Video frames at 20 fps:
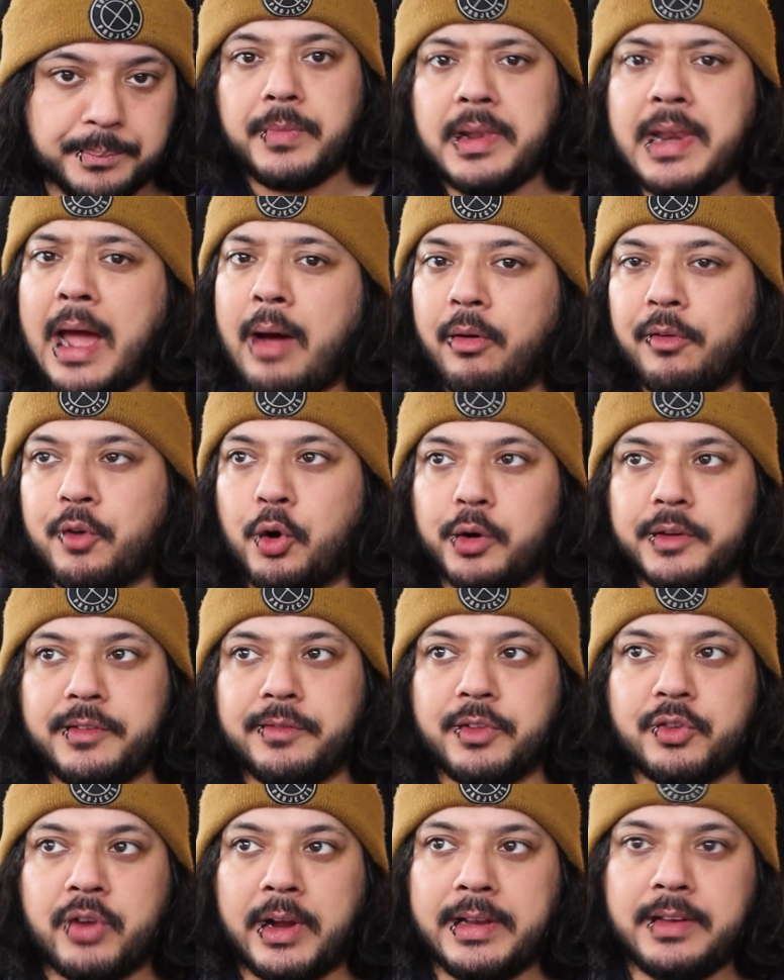Now, of course,
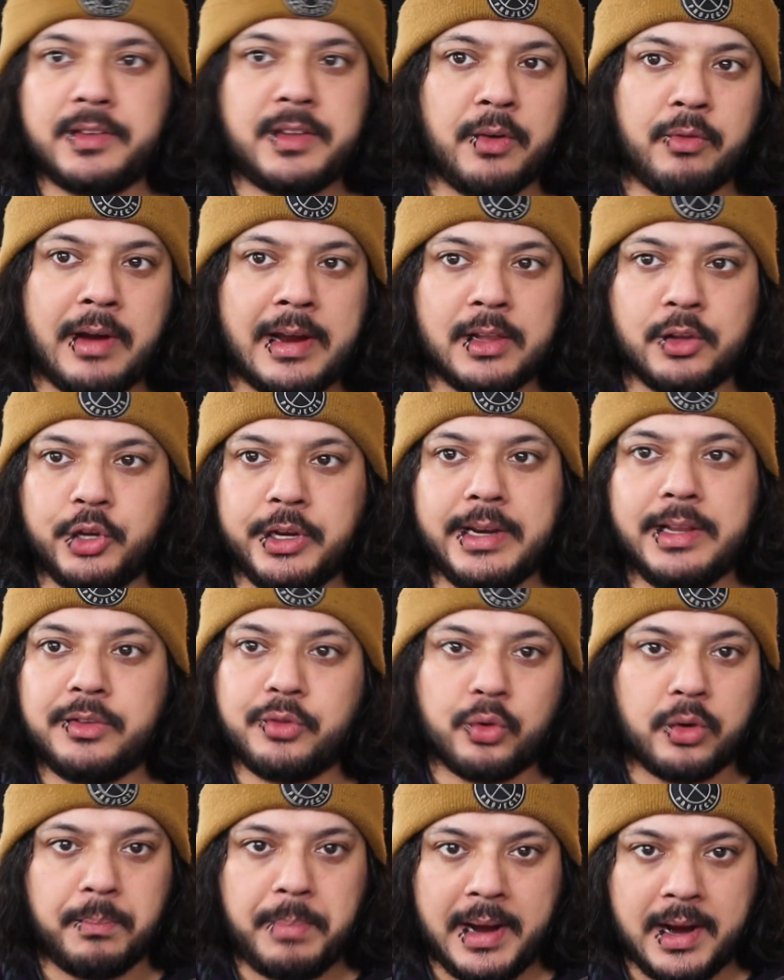if the trains derail, you need
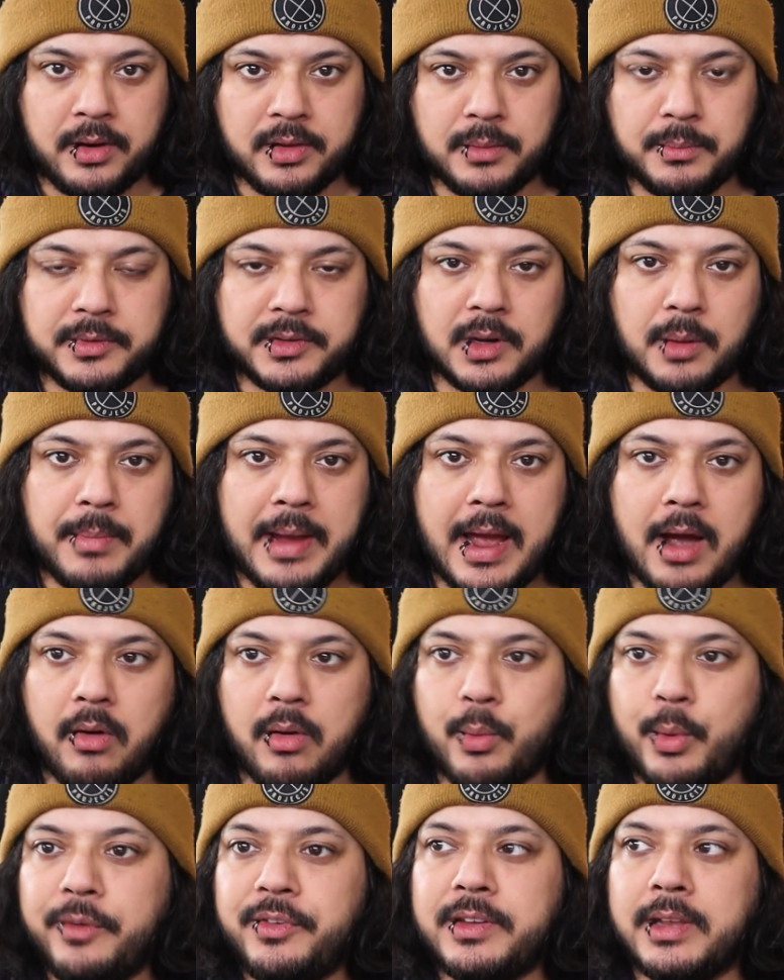to repair them somehow,
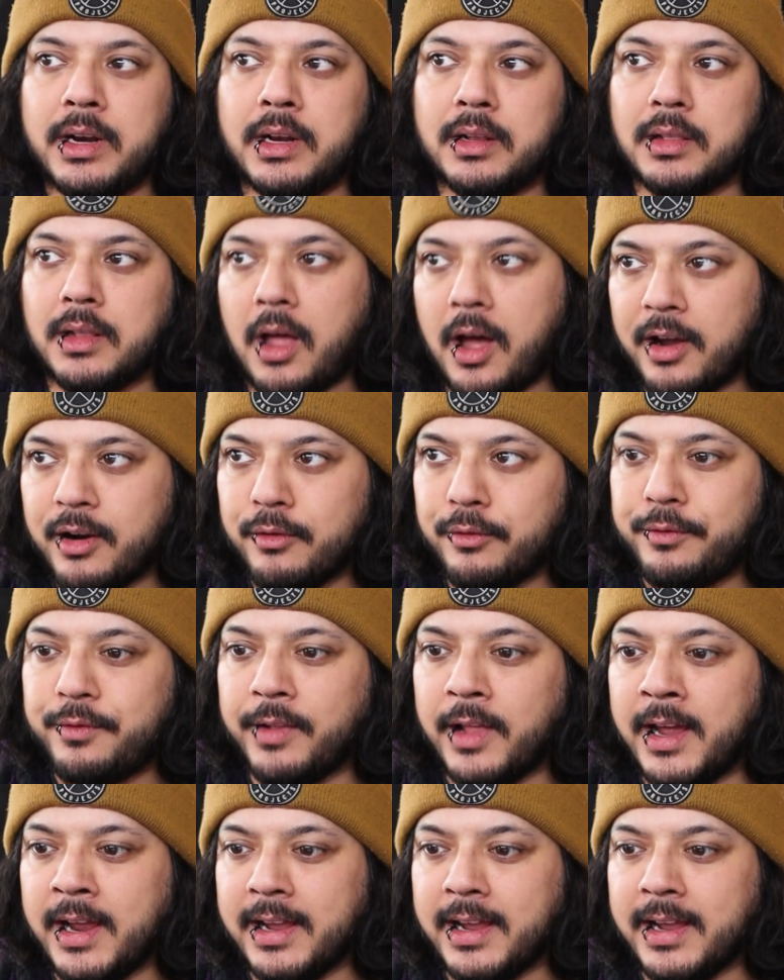and we've seen a lot of